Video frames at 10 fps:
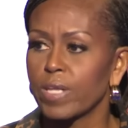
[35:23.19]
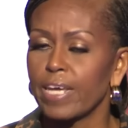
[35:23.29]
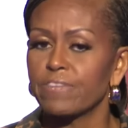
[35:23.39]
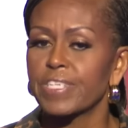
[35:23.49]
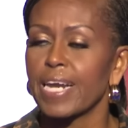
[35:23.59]

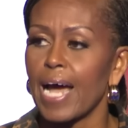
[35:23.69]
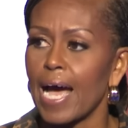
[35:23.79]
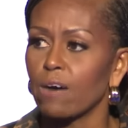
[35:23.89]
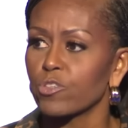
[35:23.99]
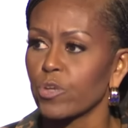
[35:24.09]
lives in a
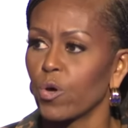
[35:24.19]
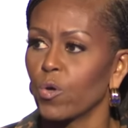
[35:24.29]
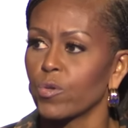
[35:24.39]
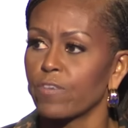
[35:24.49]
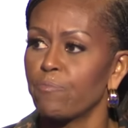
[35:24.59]

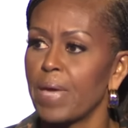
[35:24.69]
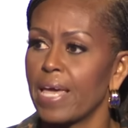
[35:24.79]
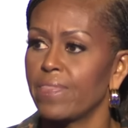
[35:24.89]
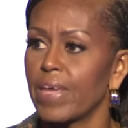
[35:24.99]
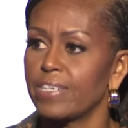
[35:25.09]
household of
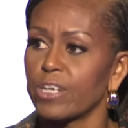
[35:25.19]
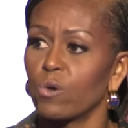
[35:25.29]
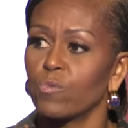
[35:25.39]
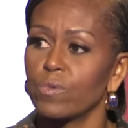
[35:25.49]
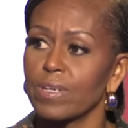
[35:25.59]
men that don't